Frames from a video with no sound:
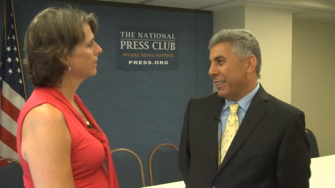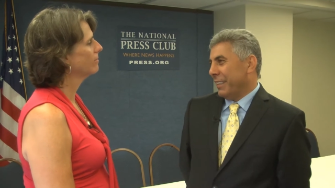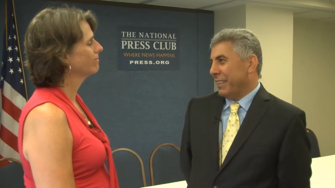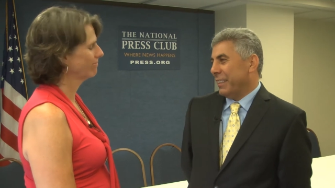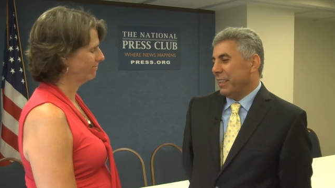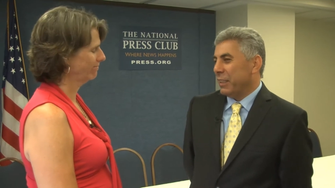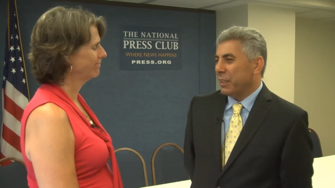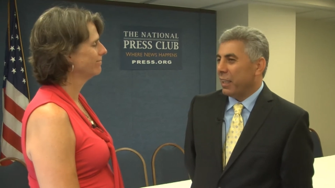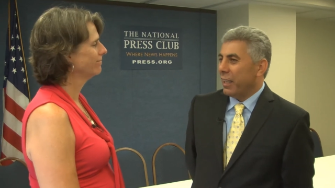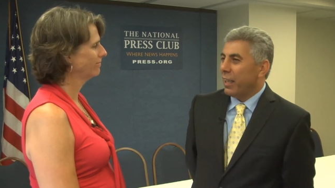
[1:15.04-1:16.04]
Speaker 1: as a
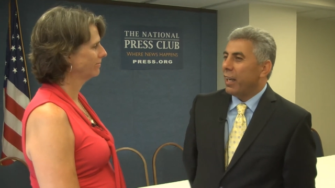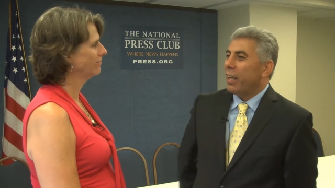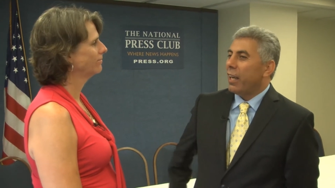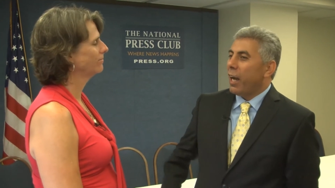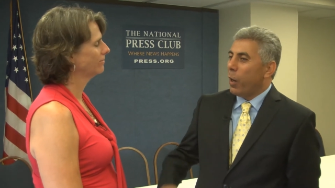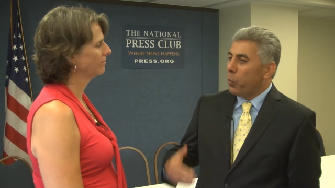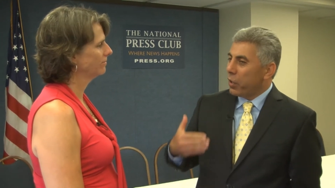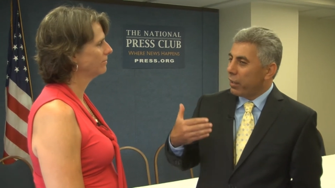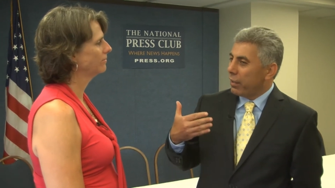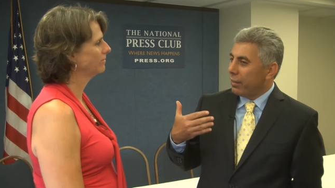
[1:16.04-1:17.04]
disease. Uh,
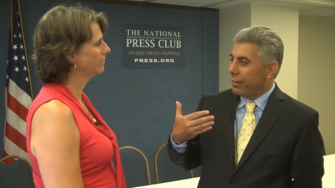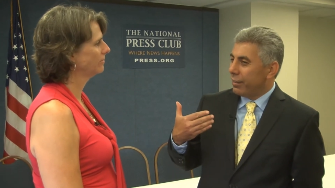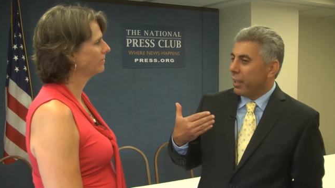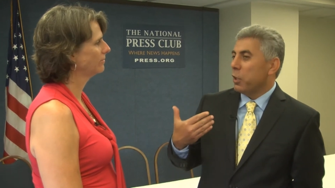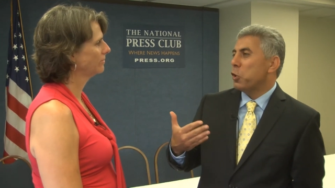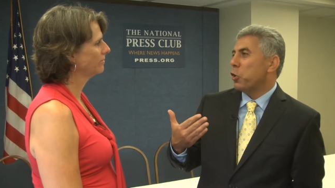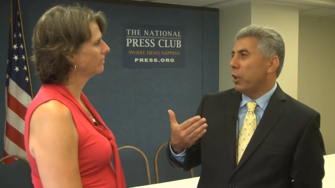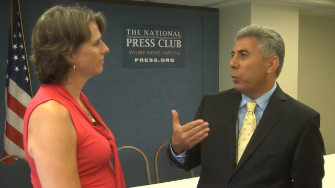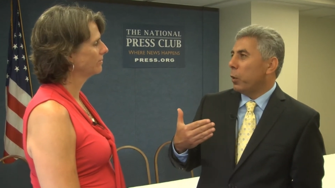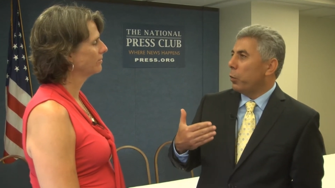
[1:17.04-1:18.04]
our
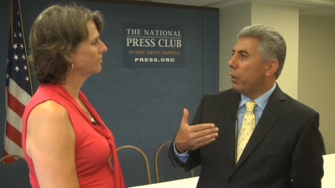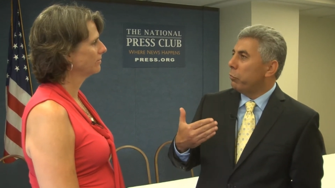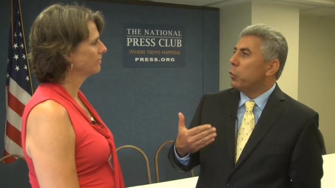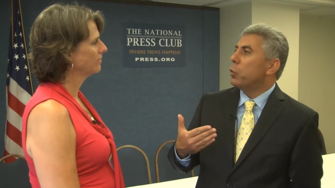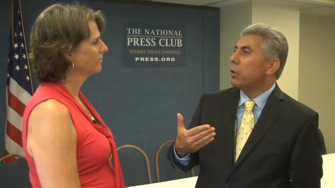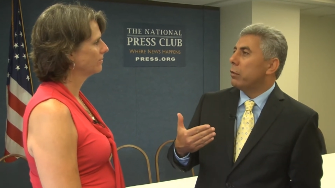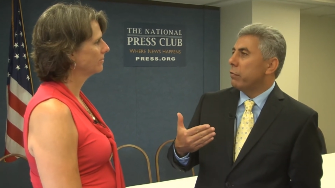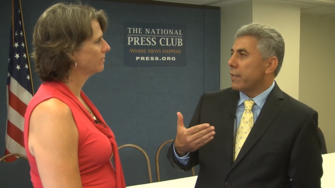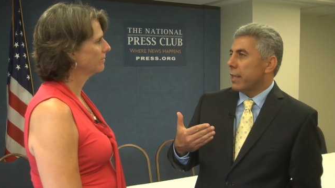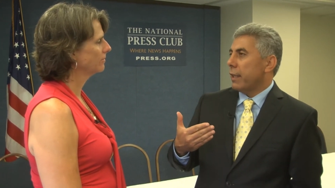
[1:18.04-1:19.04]
traditionally what we have viewed
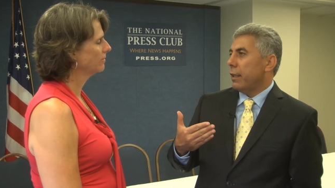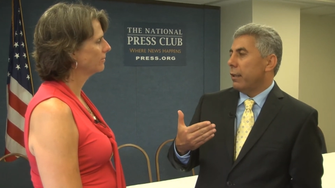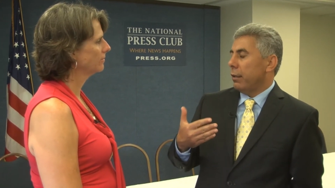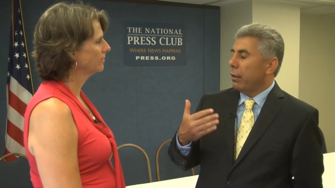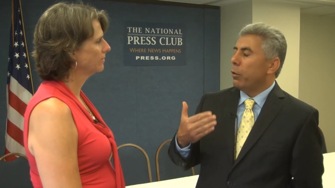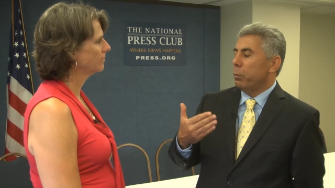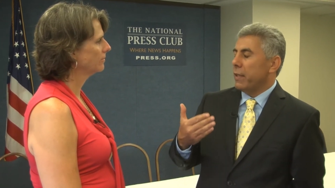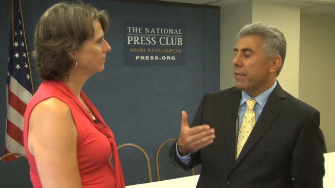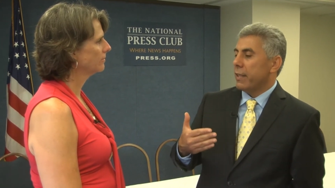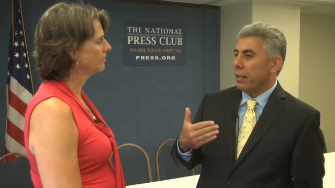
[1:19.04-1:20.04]
physical uh,
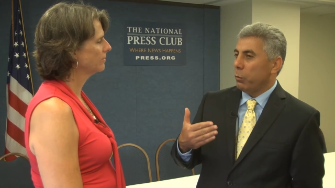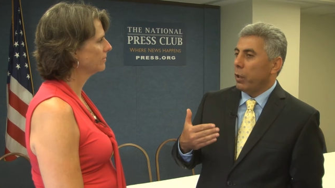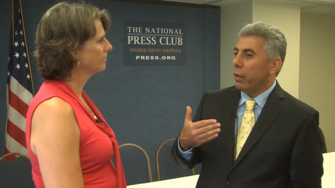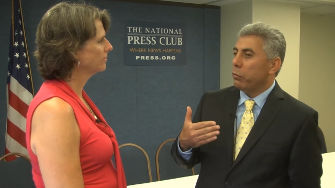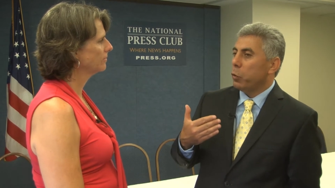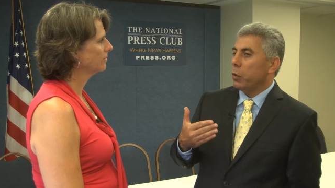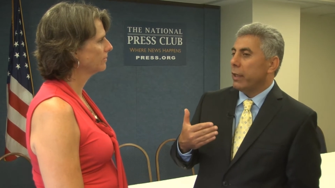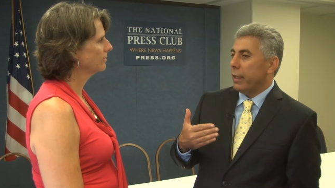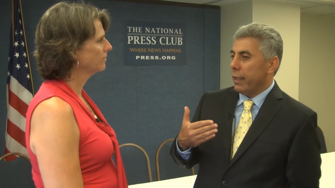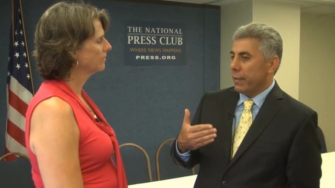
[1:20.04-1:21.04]
obesity, we have viewed
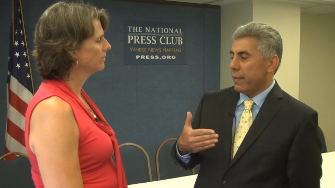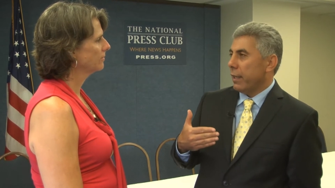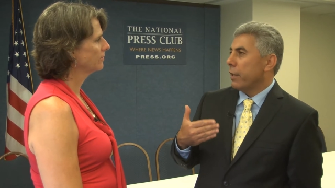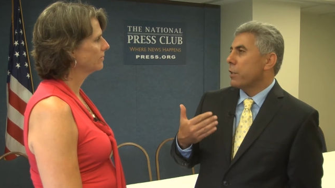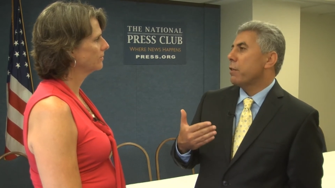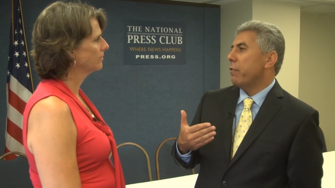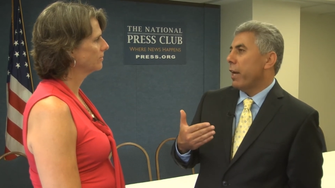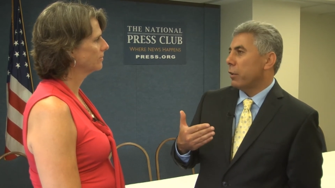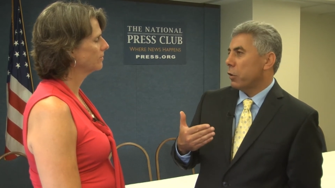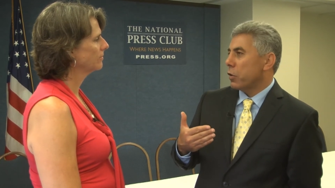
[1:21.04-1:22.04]
it as a risk
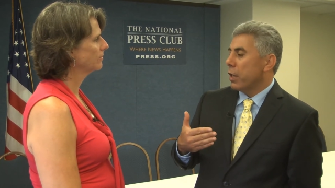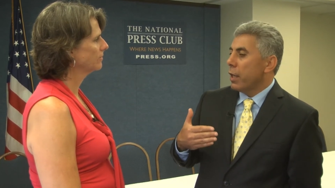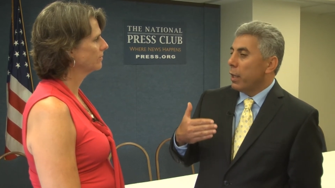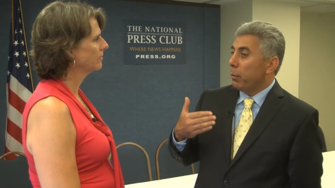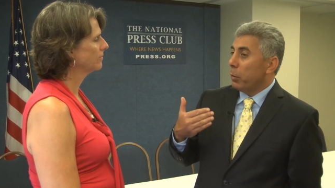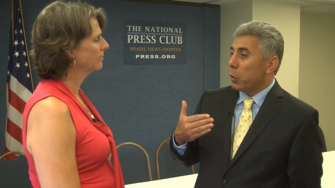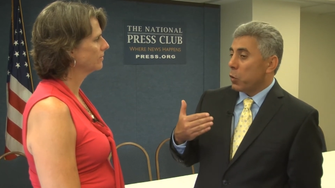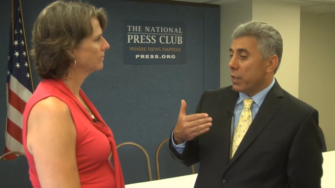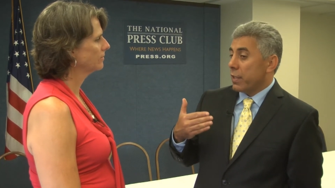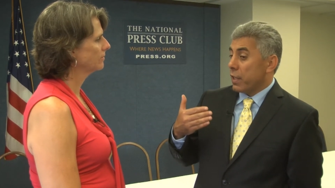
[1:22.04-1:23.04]
factor,
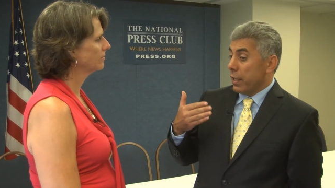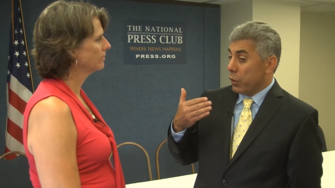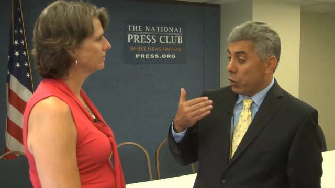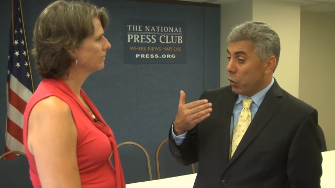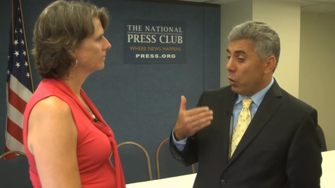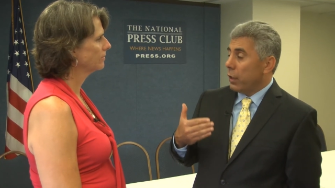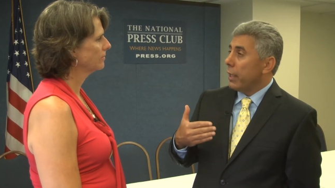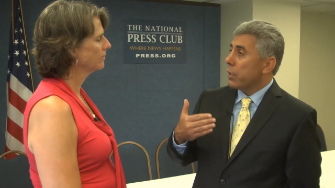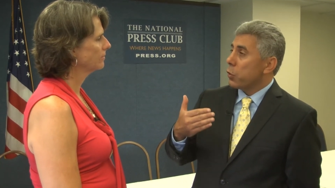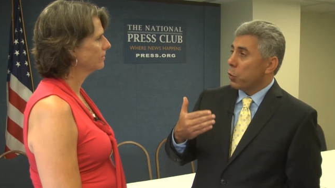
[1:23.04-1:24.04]
because it's uh,
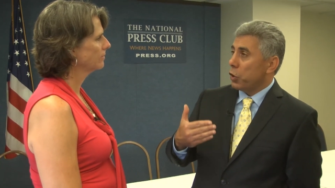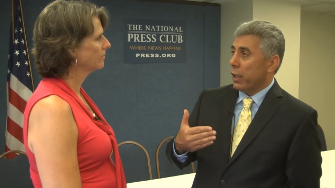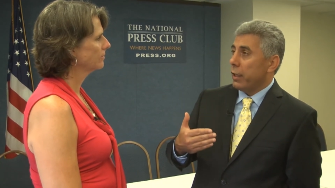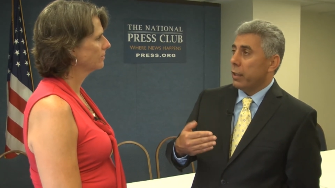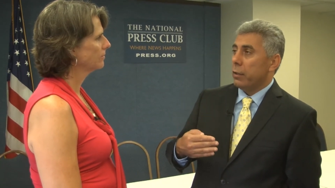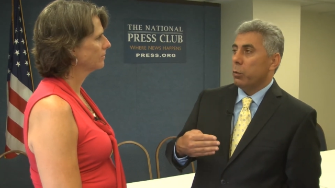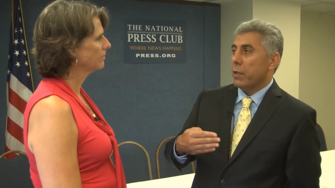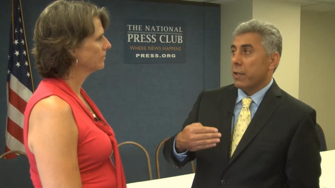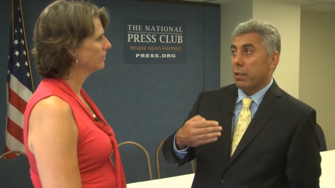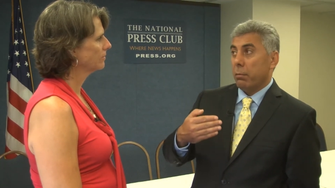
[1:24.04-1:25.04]
strongly associated
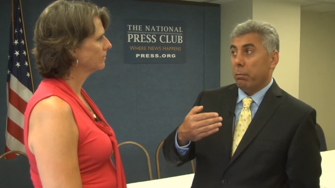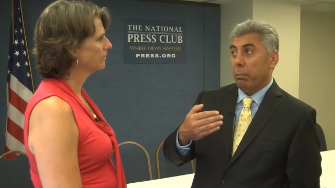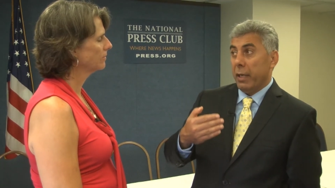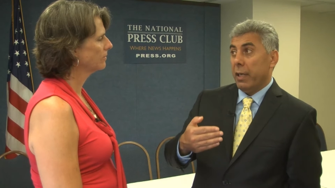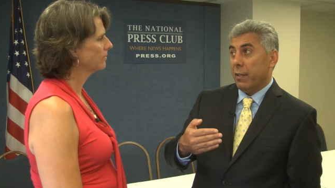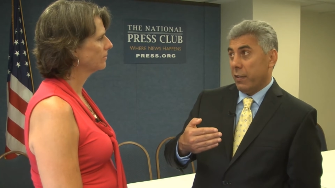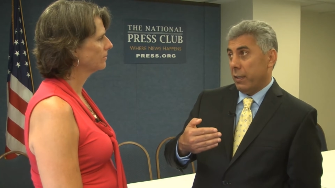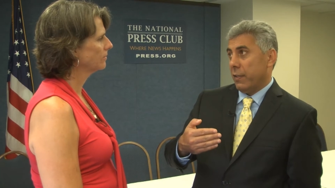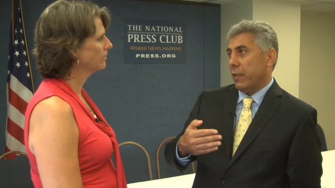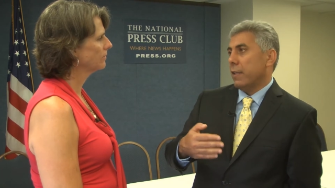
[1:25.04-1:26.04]
with many other
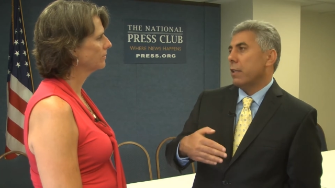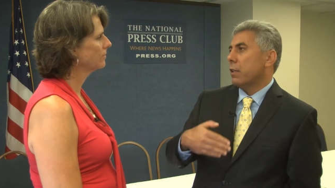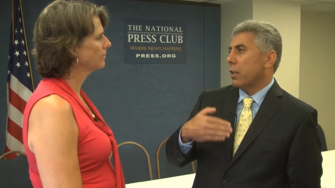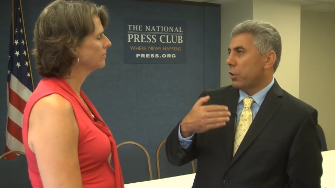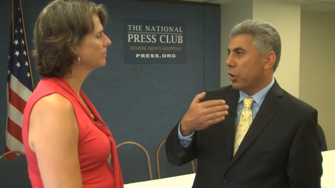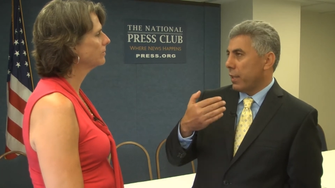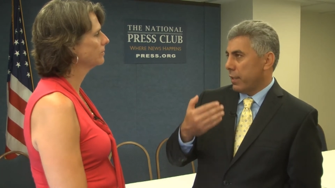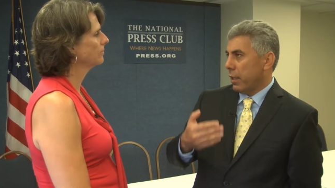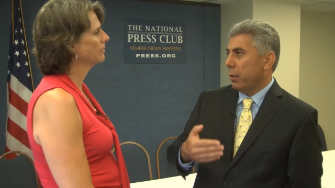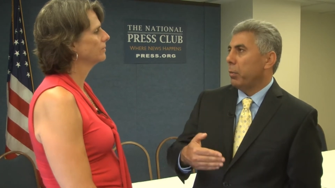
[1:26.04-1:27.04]
diseases such
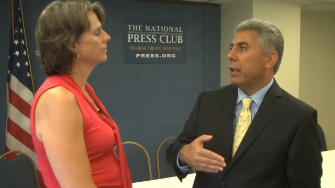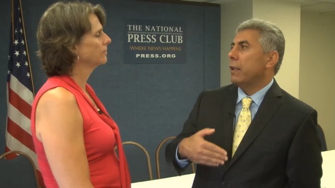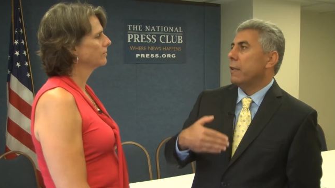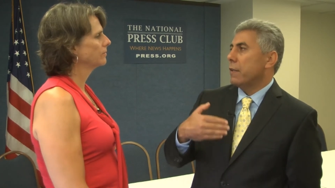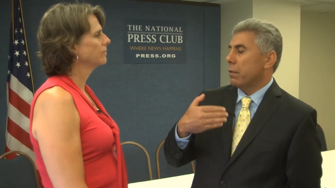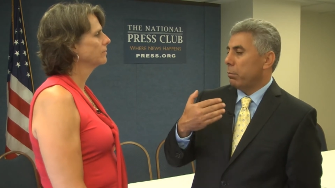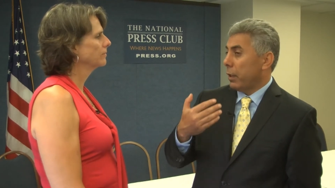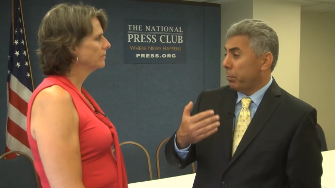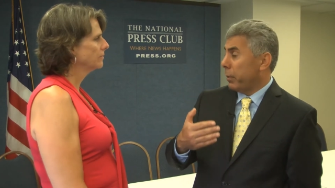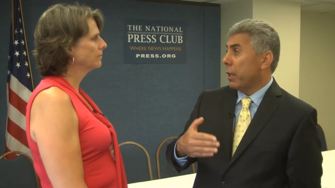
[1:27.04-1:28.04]
as diabetes,
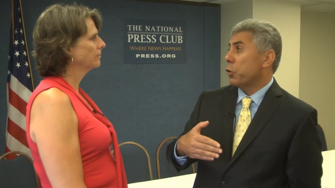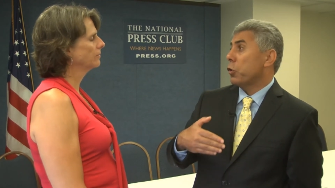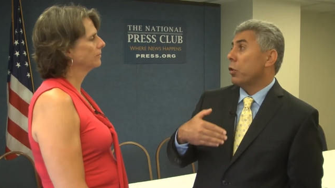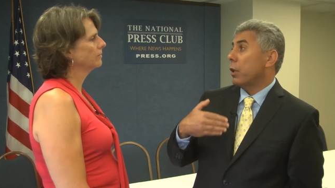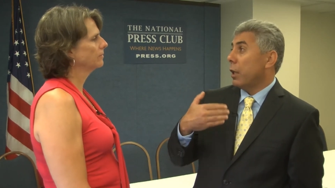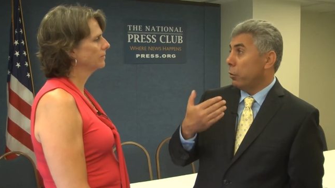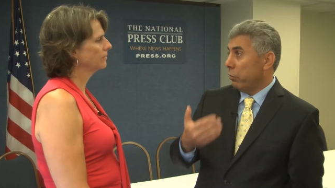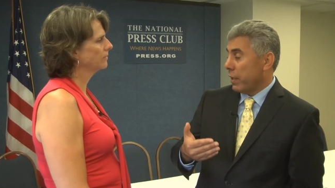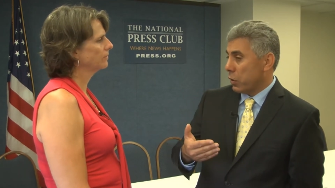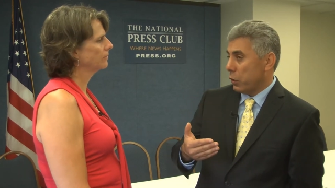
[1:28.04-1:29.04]
blood pressure,
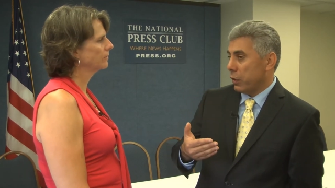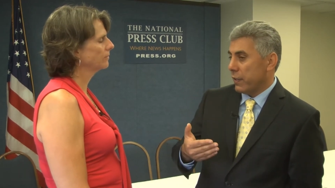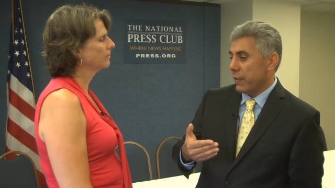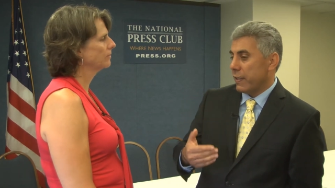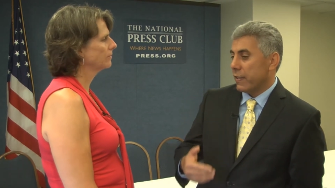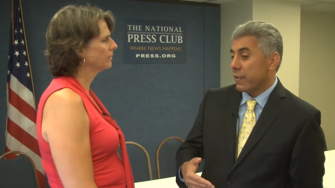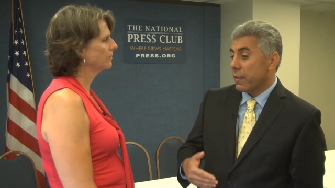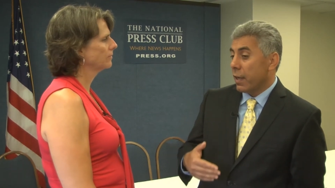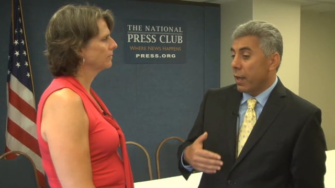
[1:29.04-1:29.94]
cardiovascular diseases.